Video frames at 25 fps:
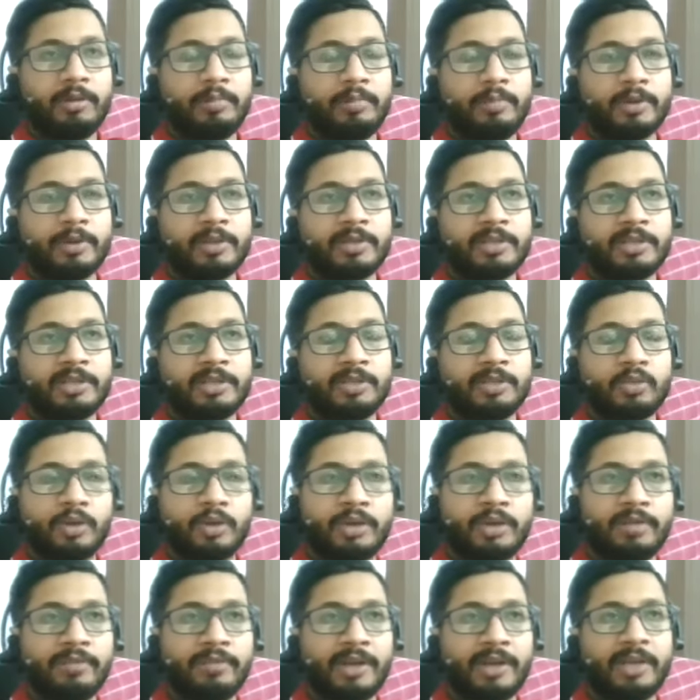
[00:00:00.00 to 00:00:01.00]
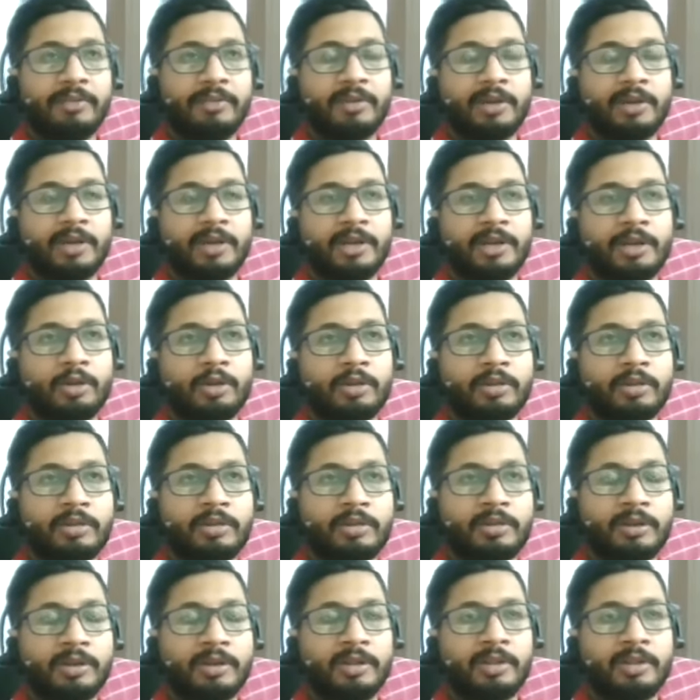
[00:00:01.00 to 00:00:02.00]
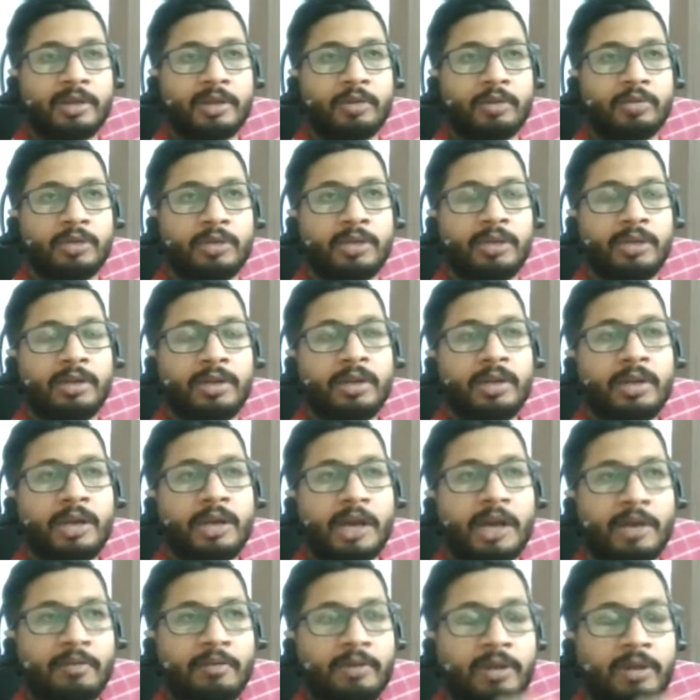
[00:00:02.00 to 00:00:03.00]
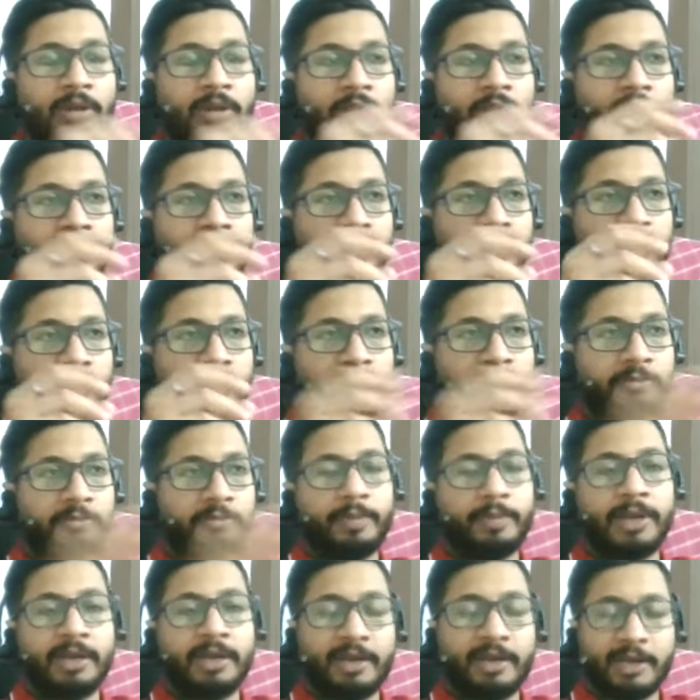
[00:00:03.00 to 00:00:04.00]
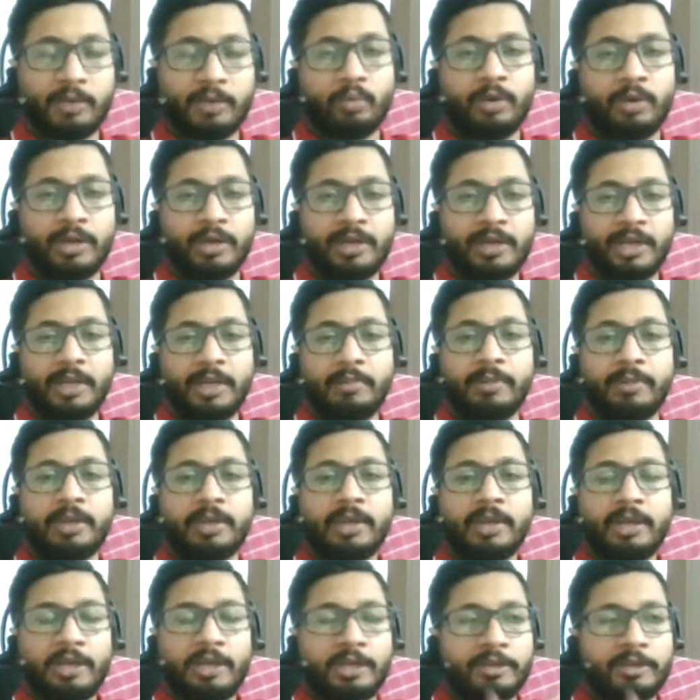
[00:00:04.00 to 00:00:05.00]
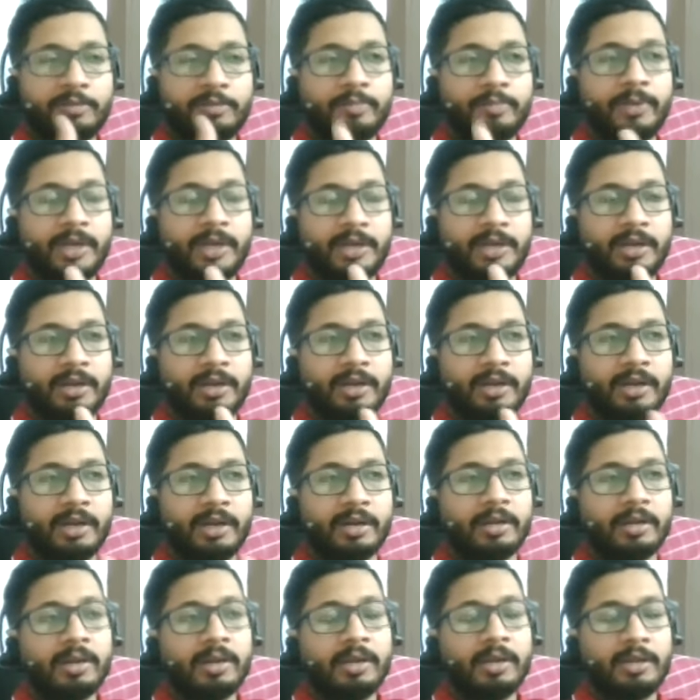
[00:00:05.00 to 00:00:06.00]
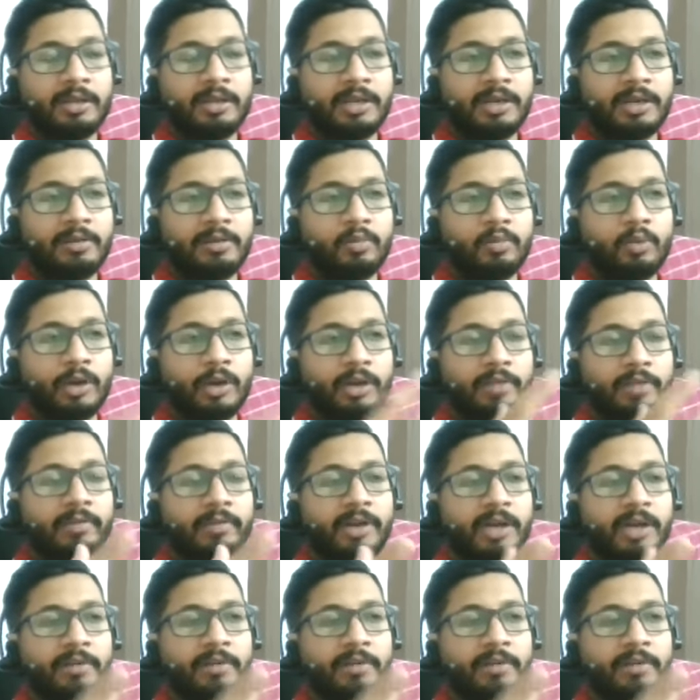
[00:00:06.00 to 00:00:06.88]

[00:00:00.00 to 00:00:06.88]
purchase 2,500 or 3,000, I will spend at one time. It's better na, that whatever I will